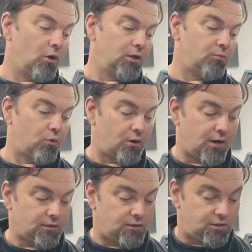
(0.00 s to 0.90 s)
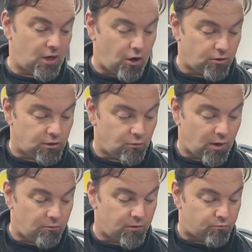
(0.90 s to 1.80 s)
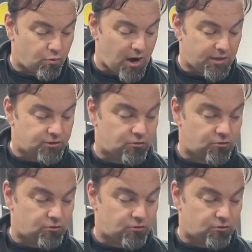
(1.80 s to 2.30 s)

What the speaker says: quality product. It's the only one with brass